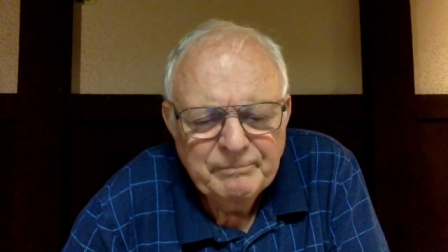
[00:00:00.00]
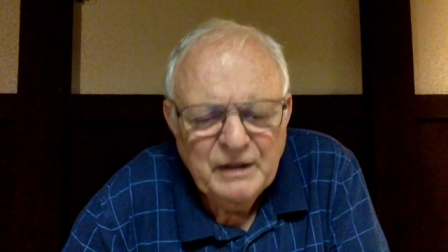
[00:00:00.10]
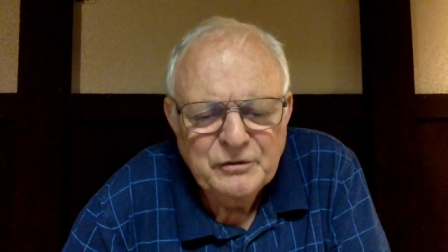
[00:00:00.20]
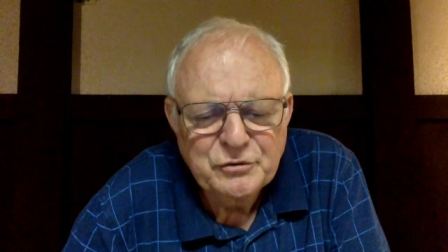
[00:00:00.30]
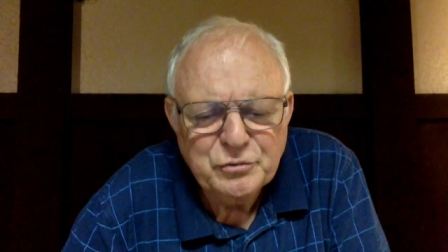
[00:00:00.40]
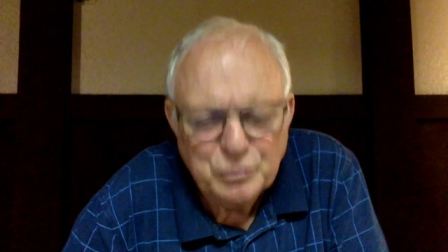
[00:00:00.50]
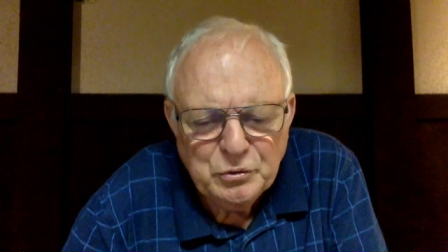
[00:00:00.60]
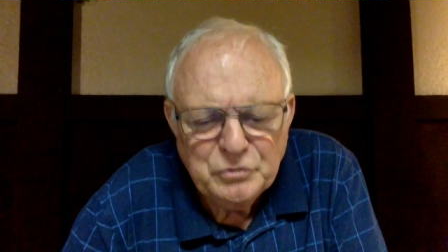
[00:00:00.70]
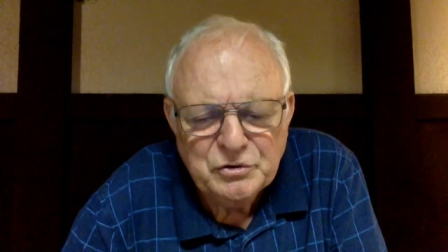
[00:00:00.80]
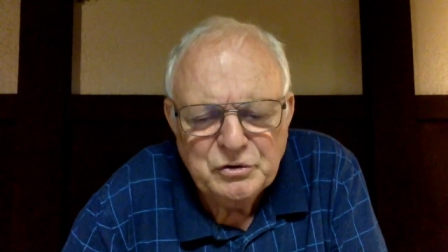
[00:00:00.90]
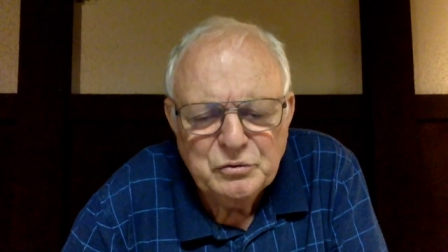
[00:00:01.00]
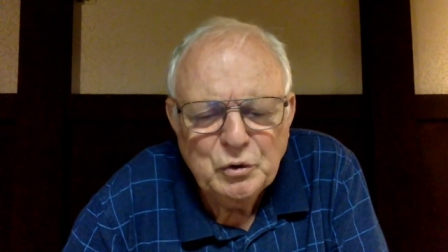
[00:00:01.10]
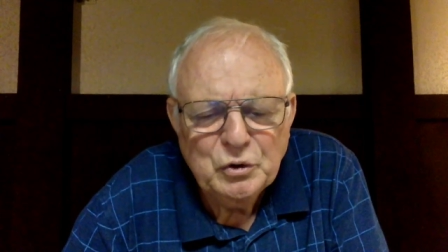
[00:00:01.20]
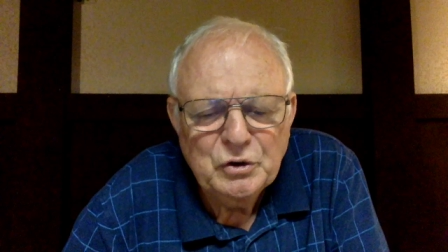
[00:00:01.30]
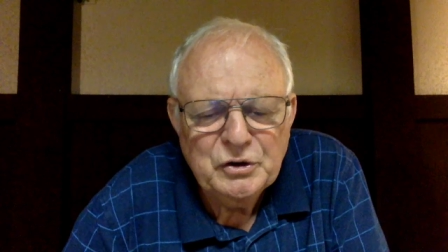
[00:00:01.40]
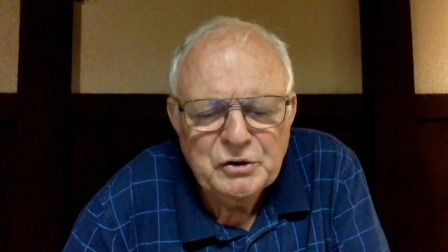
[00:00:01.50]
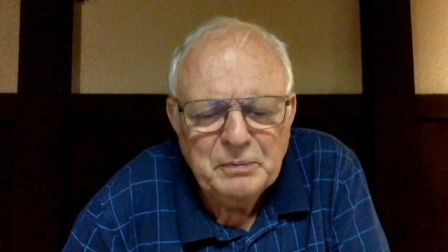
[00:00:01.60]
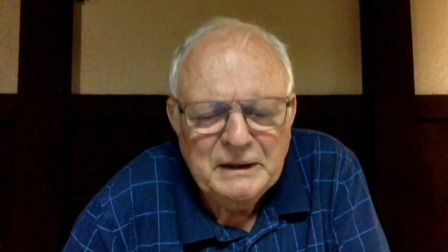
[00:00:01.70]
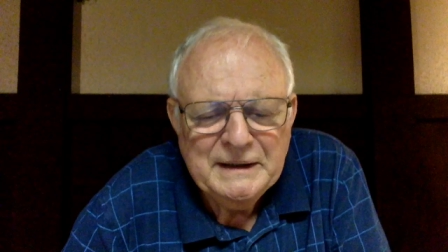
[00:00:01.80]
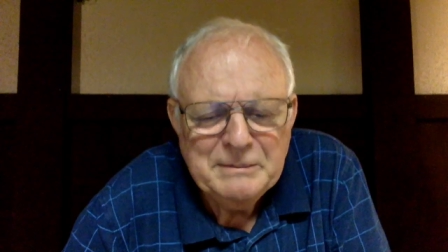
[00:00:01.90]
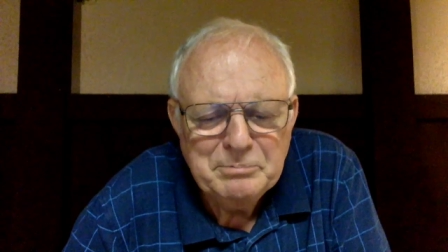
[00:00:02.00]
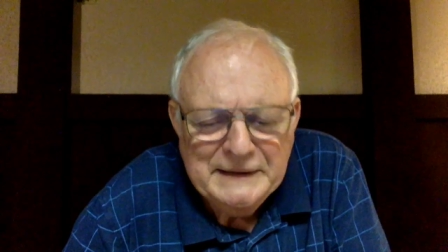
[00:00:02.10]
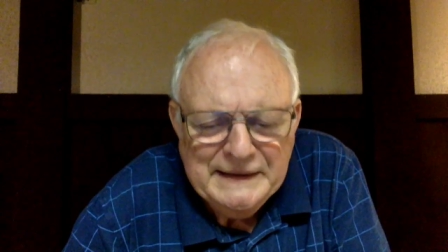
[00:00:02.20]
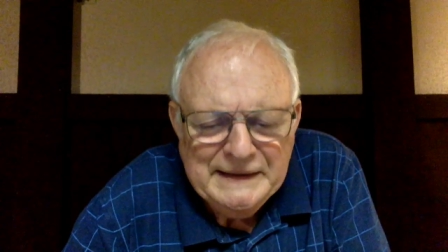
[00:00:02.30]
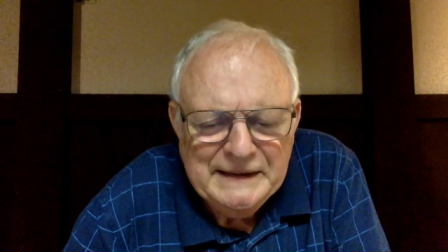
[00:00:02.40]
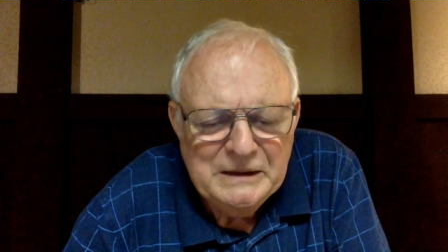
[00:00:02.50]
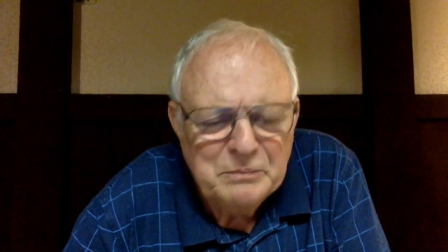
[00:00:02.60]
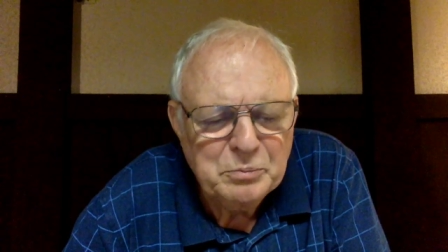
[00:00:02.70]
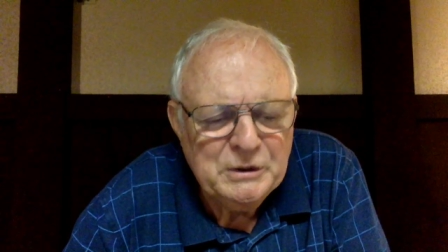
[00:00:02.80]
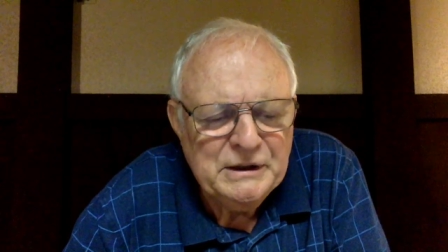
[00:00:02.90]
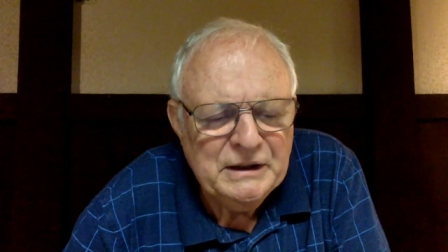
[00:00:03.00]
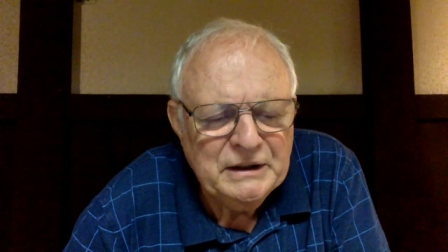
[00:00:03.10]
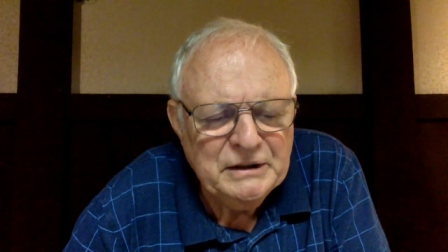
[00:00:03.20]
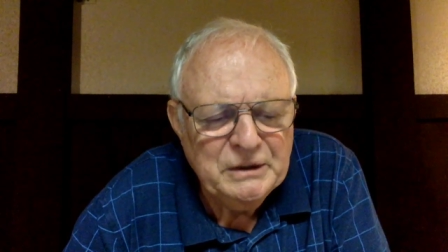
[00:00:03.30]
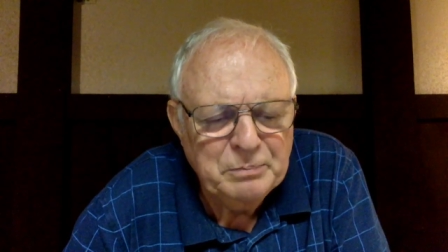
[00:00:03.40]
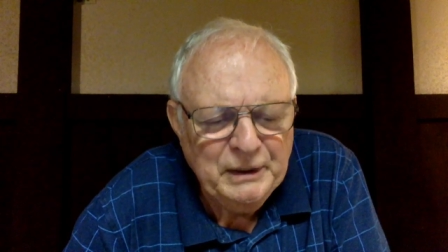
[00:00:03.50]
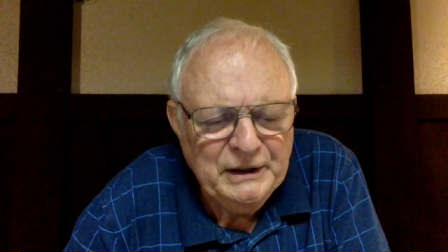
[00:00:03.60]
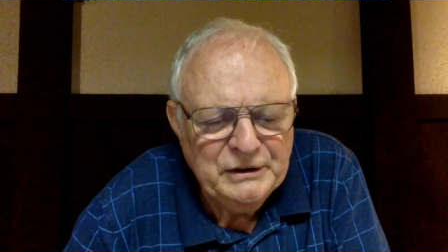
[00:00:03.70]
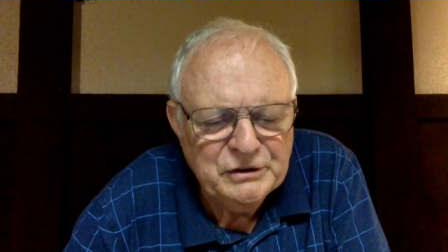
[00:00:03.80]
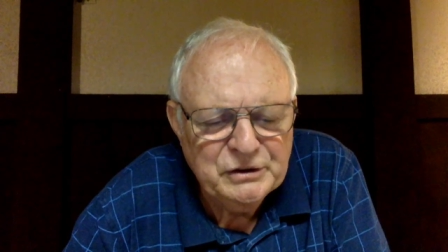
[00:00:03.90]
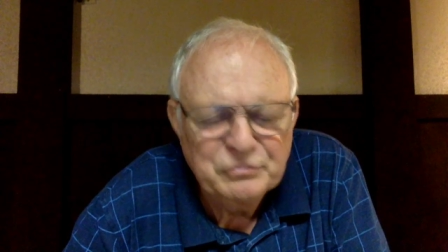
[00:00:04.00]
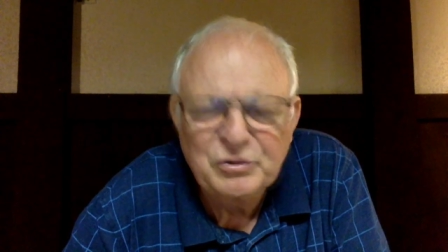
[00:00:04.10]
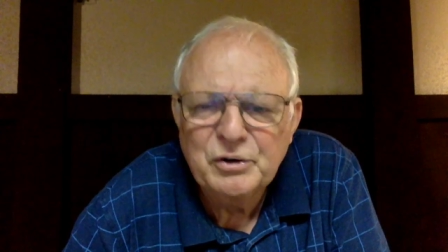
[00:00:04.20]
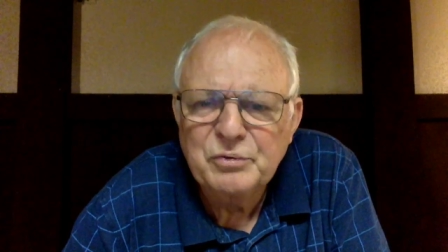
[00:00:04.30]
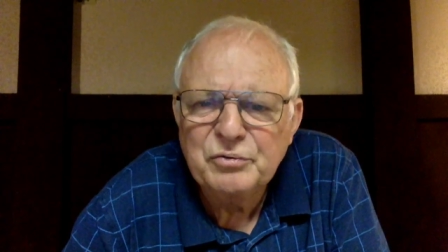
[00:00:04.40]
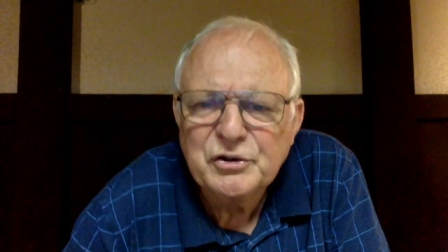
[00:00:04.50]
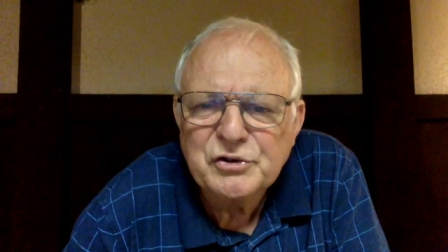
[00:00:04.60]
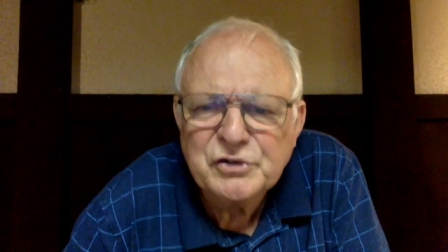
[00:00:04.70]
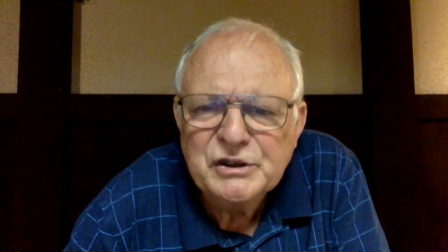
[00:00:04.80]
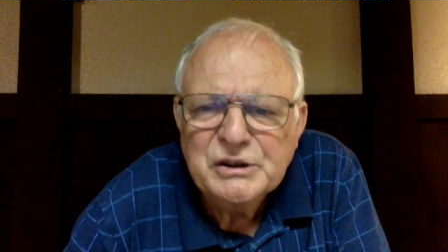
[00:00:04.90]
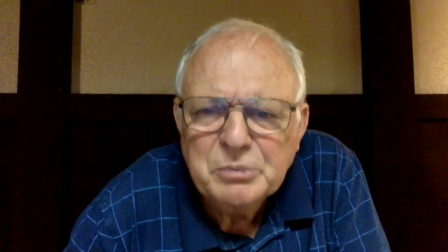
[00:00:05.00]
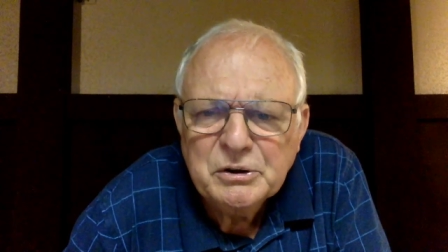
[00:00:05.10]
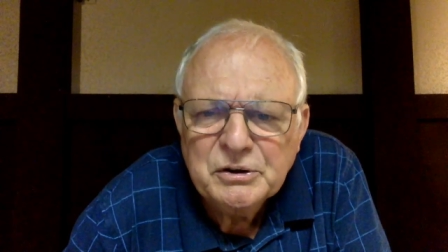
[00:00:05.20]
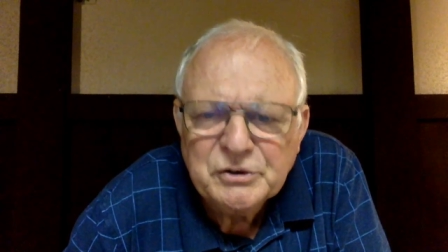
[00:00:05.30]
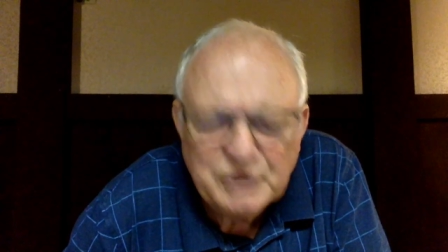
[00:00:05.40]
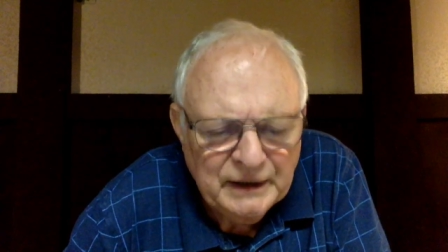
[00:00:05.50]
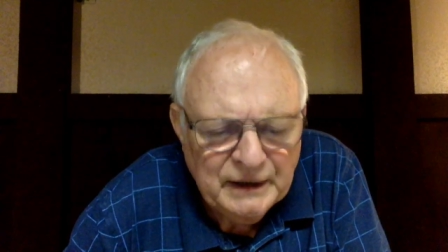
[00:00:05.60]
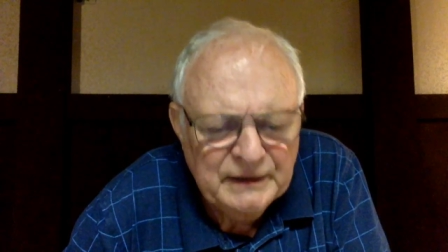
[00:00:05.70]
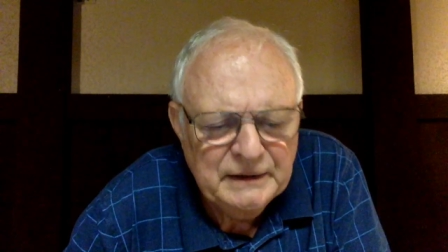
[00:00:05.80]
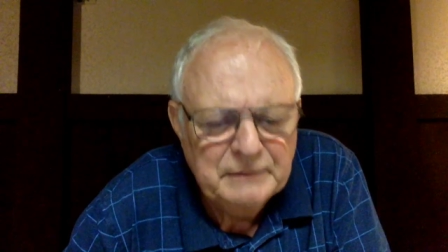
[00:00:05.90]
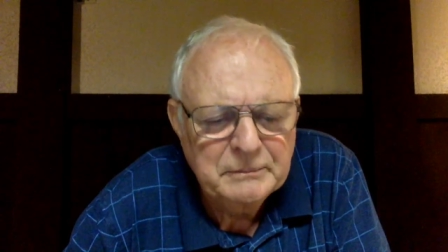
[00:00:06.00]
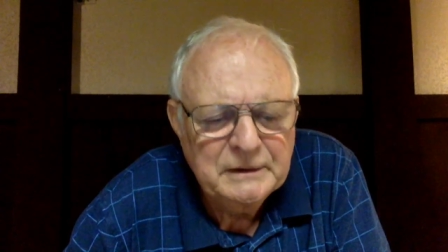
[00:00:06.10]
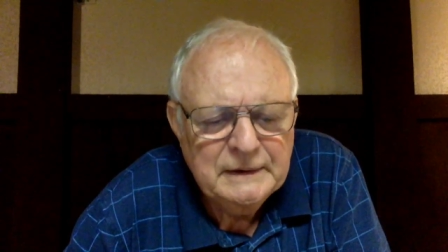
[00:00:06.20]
The Trojan War is my main preoccupation for the foreseeable time